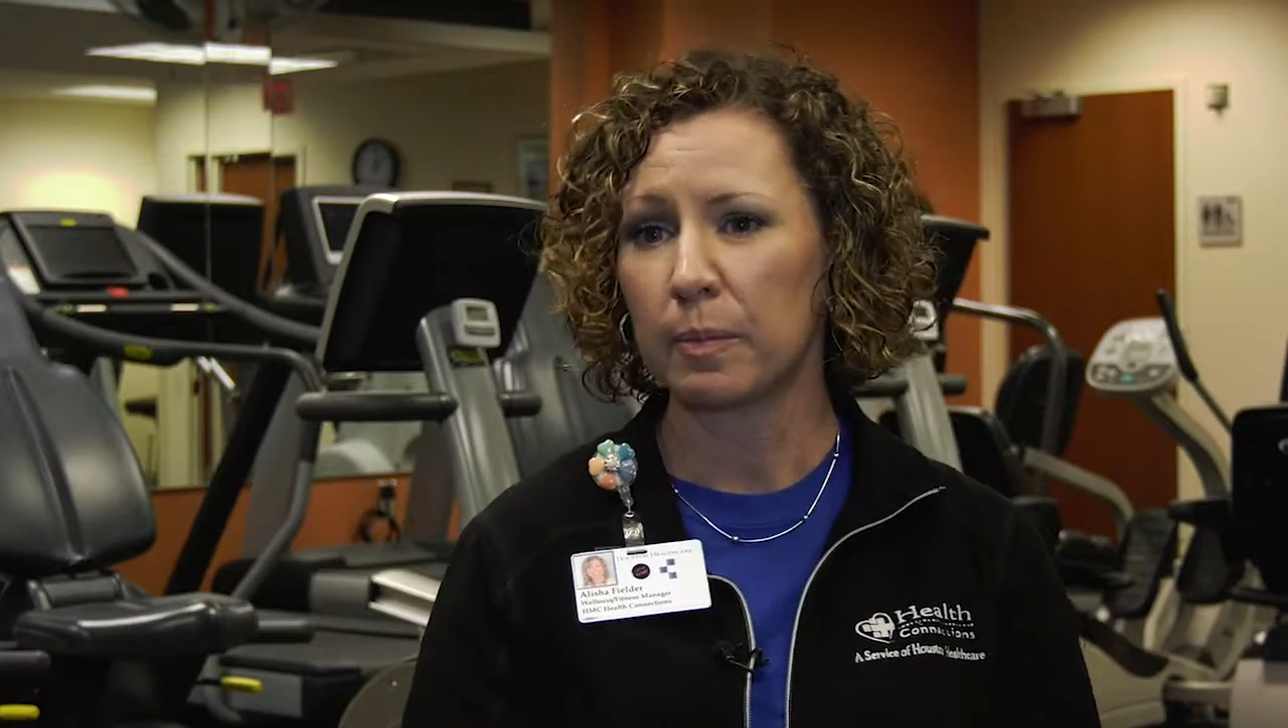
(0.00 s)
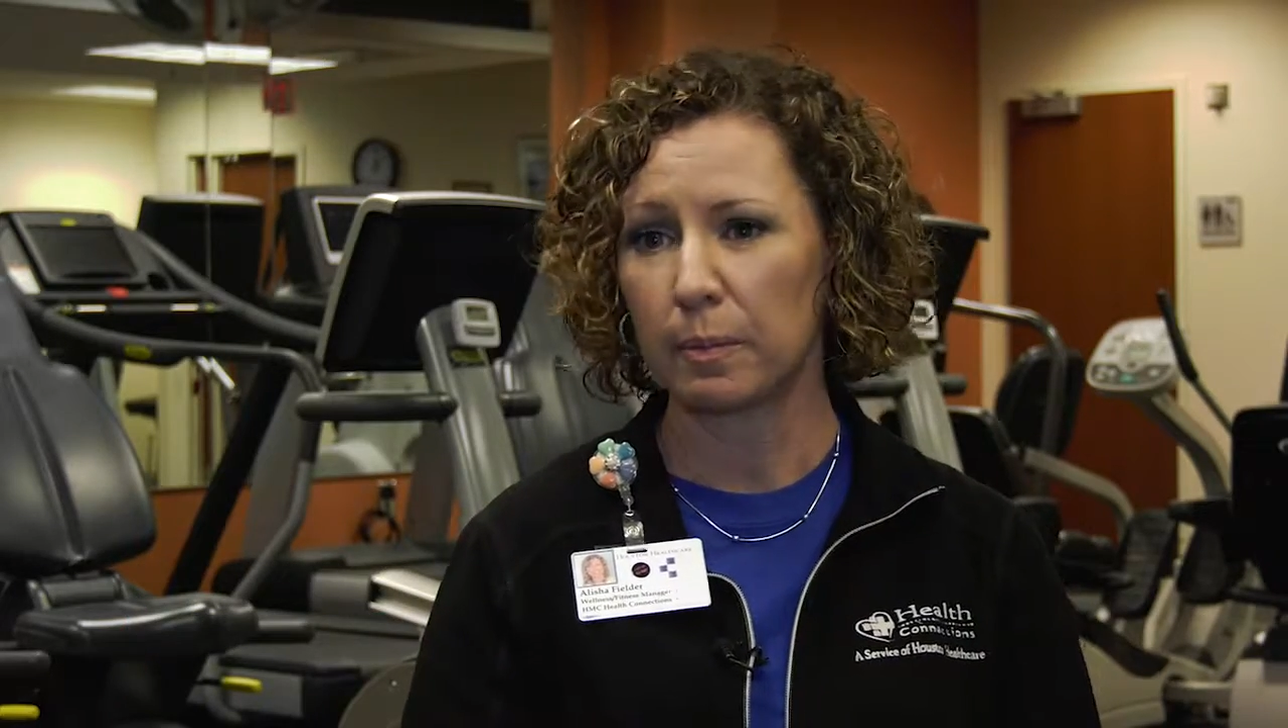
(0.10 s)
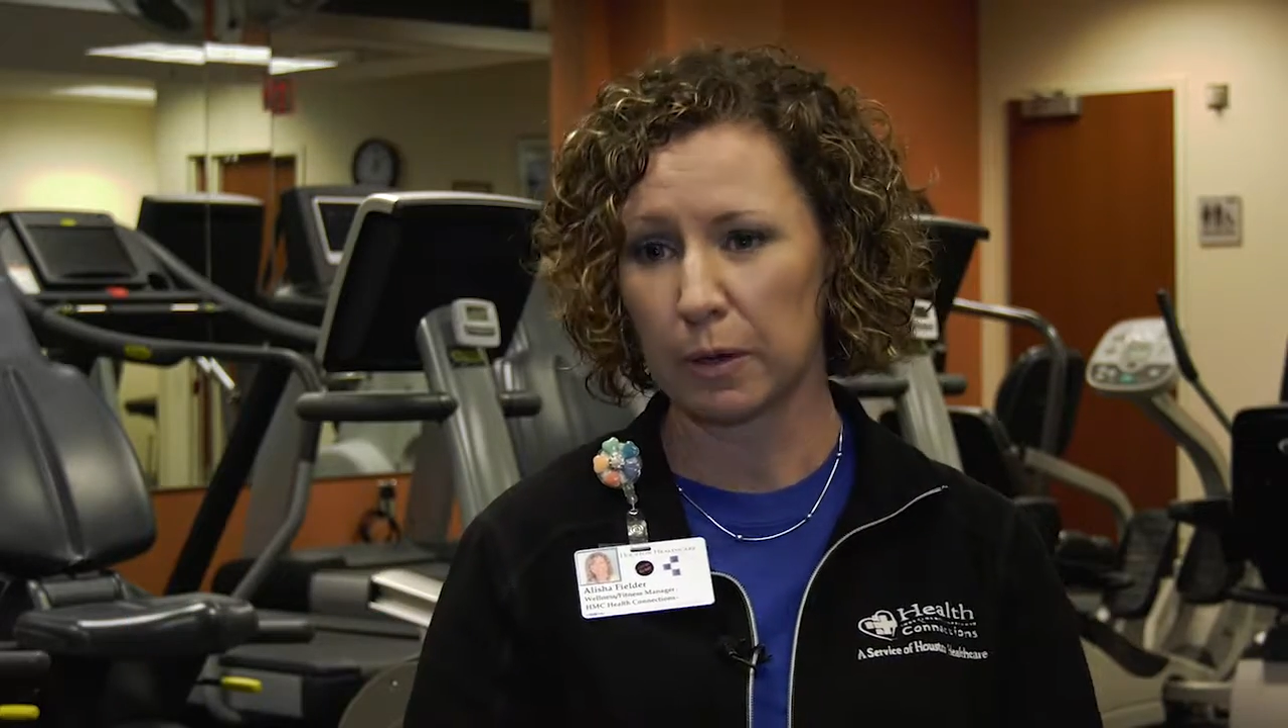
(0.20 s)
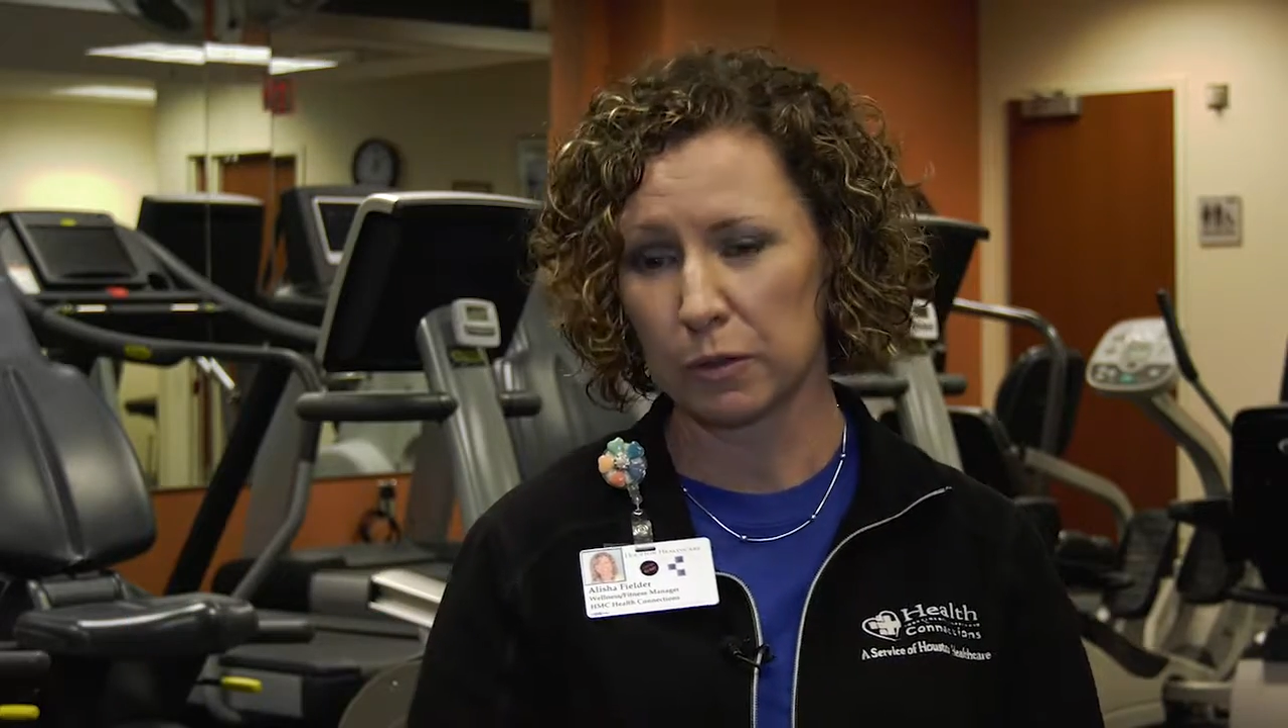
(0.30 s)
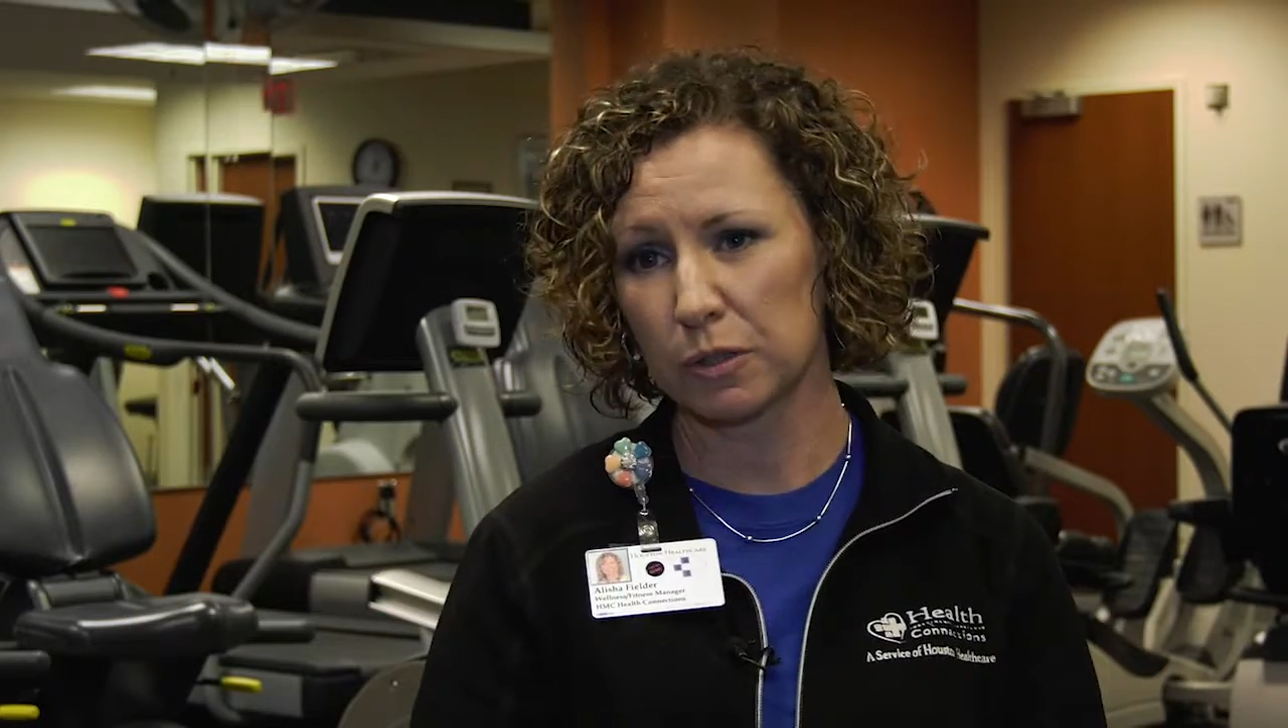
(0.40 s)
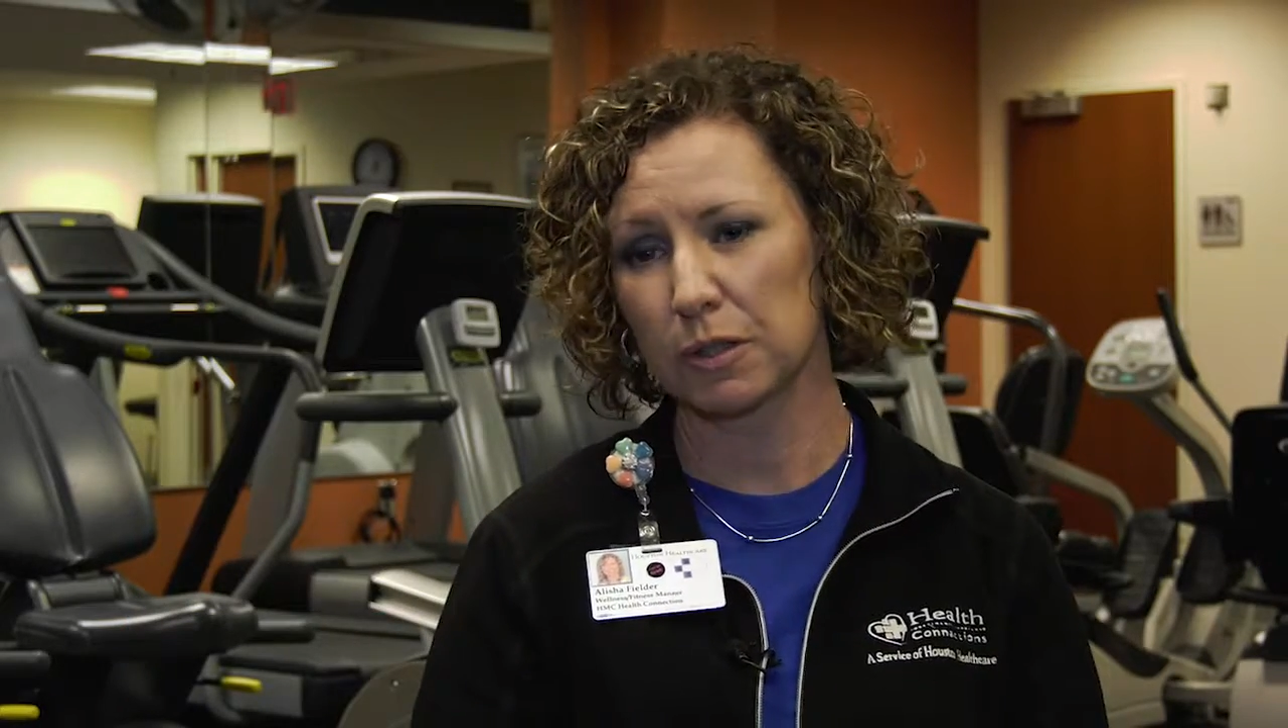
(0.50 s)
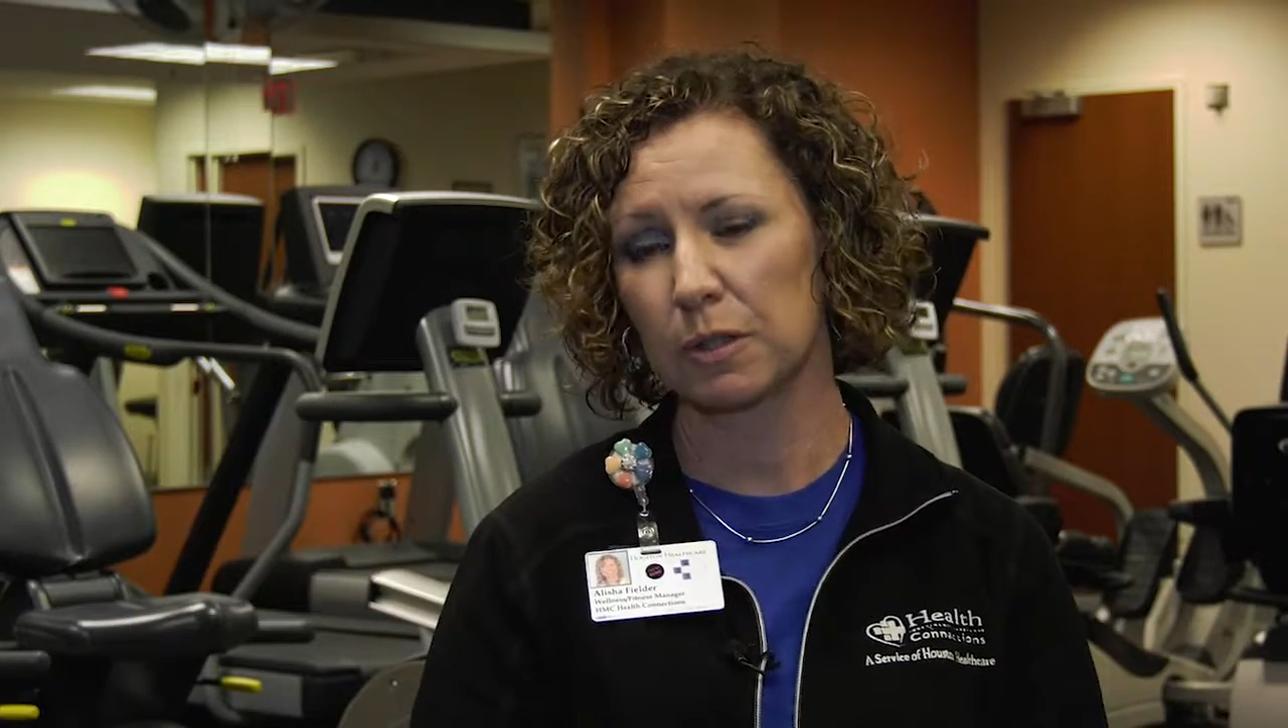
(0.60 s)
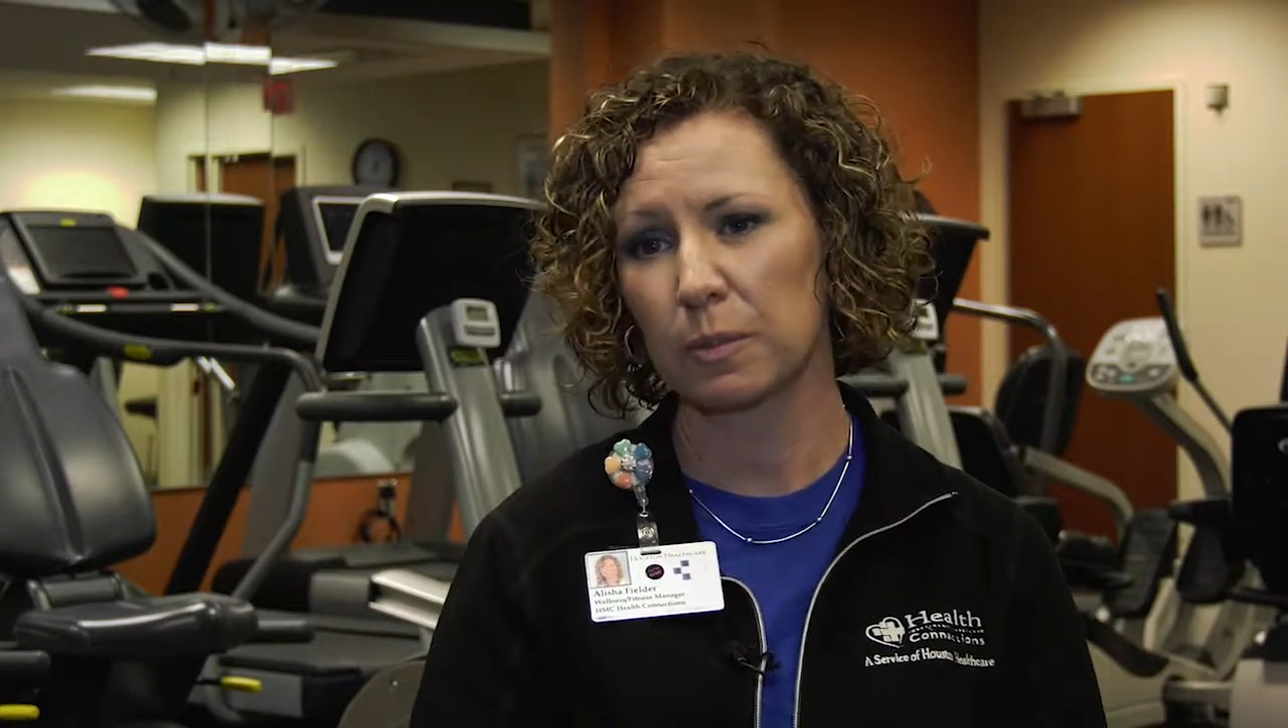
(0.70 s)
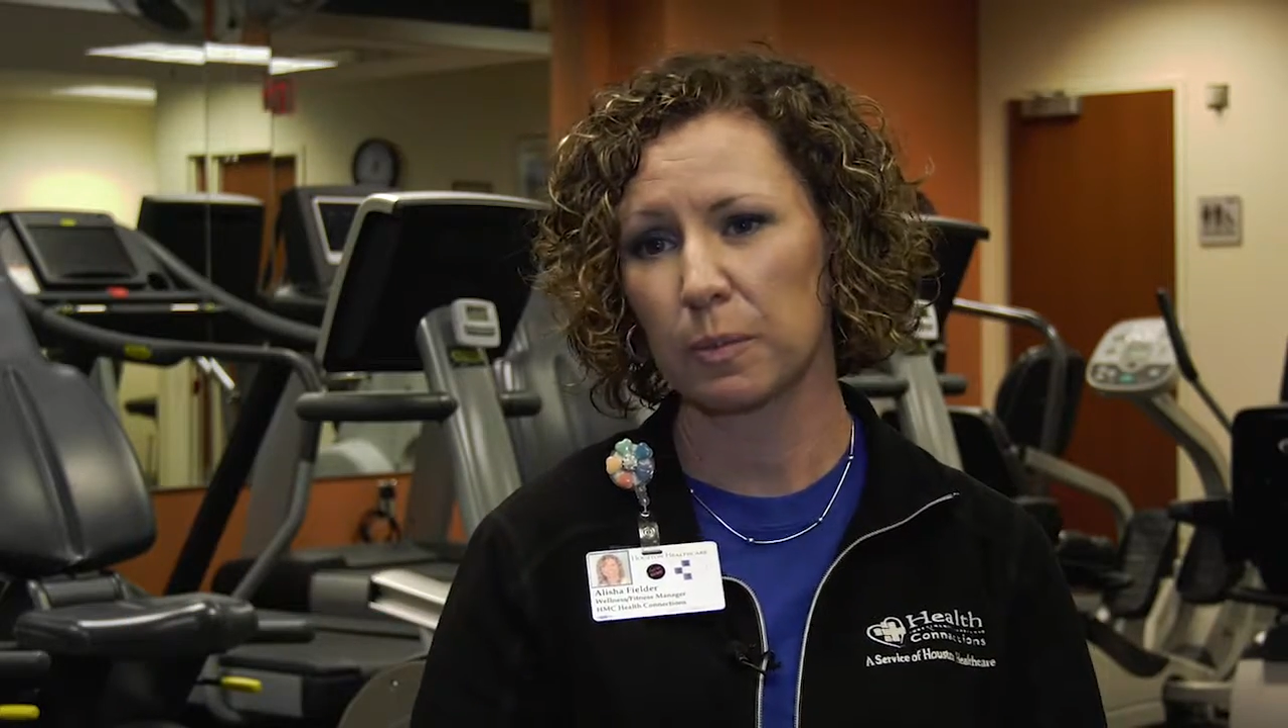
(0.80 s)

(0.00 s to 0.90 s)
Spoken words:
most